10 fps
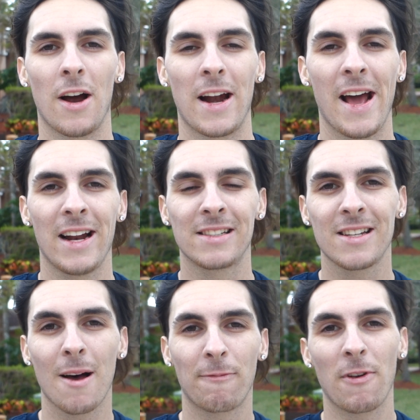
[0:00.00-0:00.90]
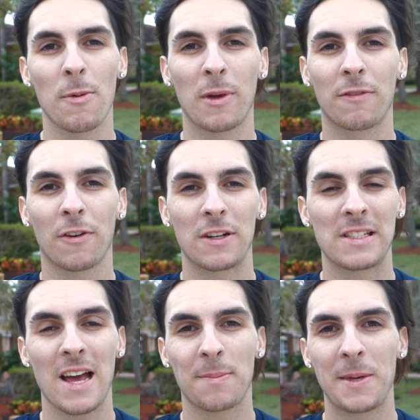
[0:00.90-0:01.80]
Alright, I had to stop filming for a
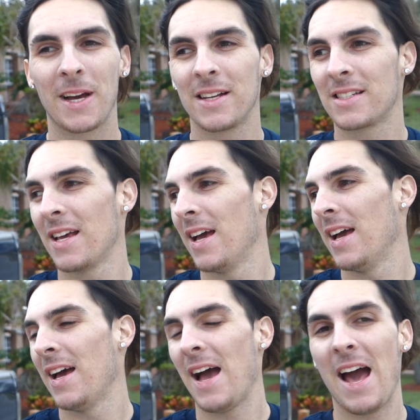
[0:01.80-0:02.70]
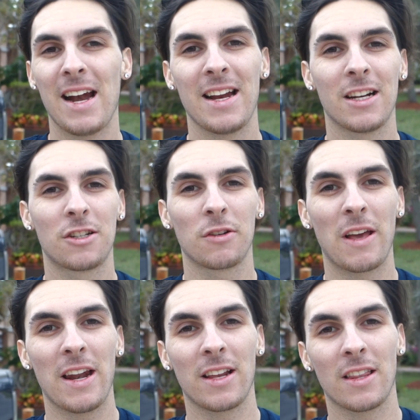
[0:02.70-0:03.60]
sec because I had an issue
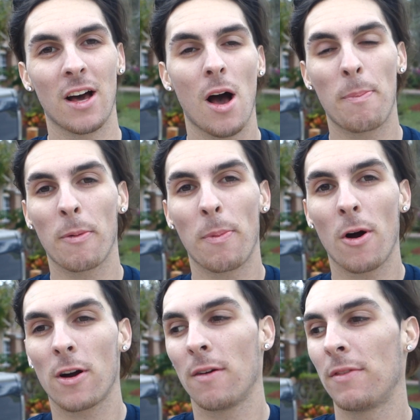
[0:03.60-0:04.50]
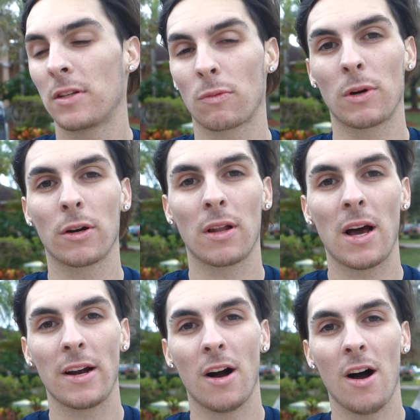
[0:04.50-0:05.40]
getting the upper part of this rear
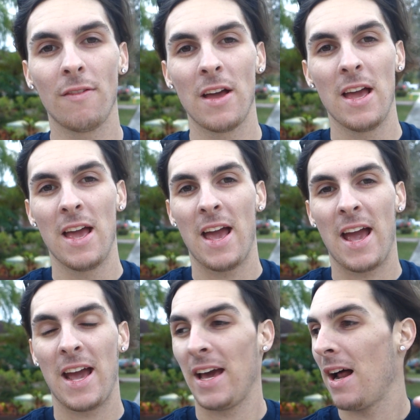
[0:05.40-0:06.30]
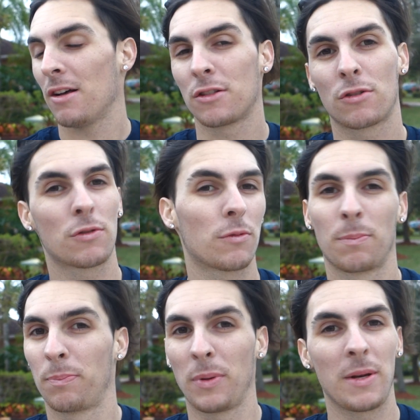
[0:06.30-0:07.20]
line off, and I was
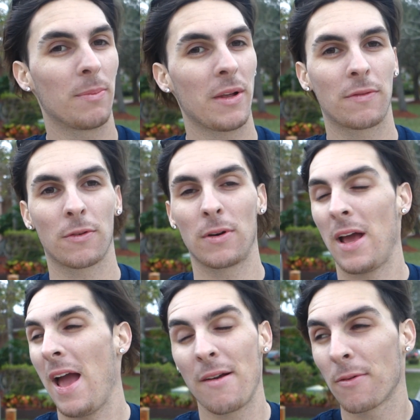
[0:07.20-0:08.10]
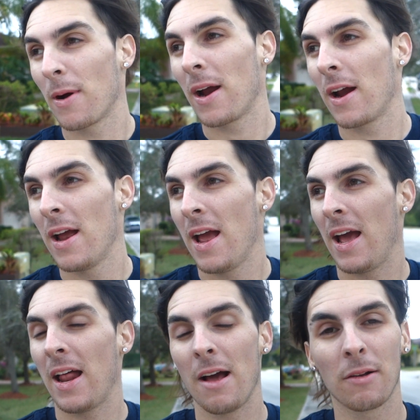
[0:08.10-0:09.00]
bleeding brake fluid everywhere,
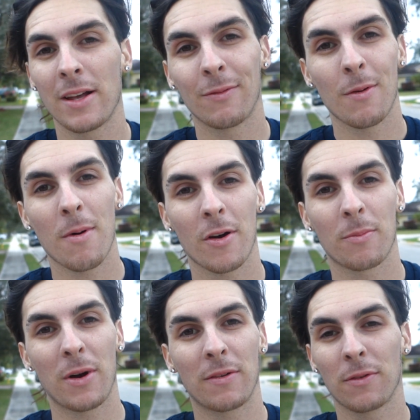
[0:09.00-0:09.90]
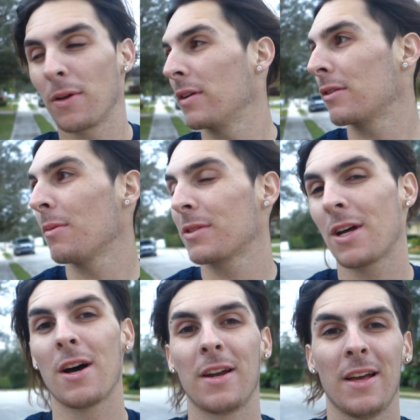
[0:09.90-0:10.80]
and I only have one bottle of brake fluid and it's almost
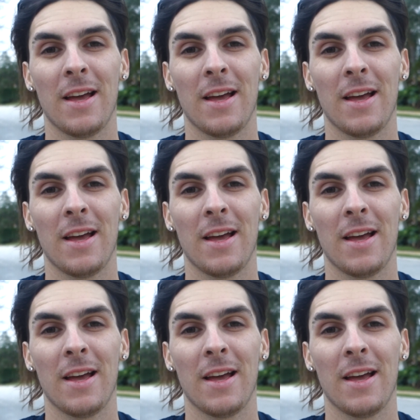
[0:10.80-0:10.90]
done,